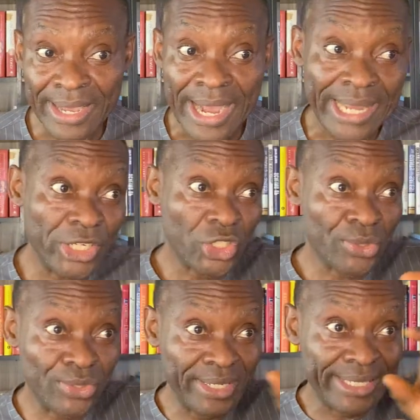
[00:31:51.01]
And it
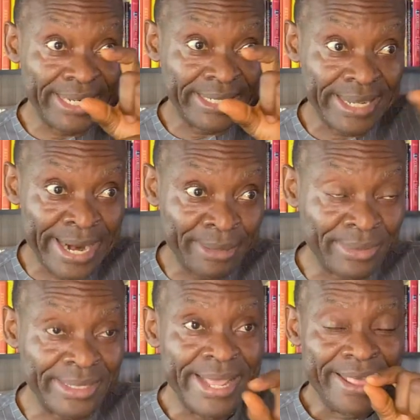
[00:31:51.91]
shows you these are the
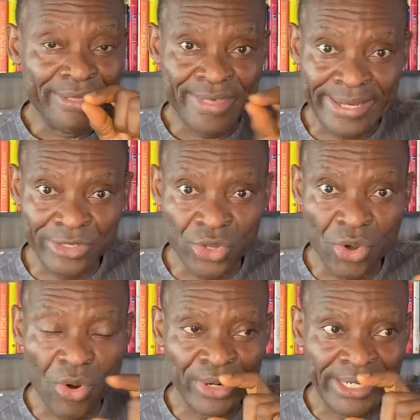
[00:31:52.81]
times that
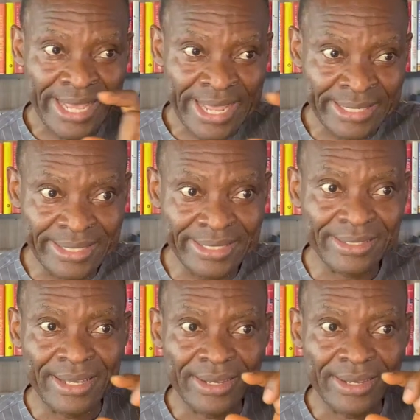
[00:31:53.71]
your audience